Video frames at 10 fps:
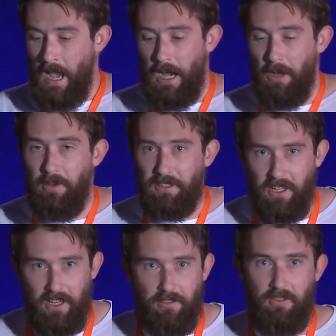It's
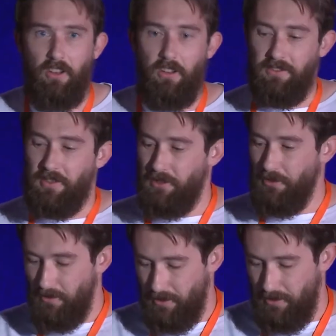kind of a lot to
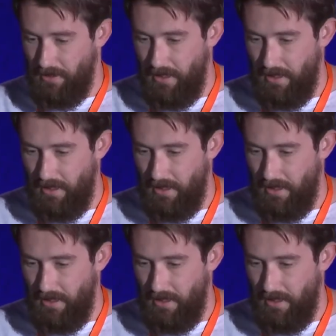do with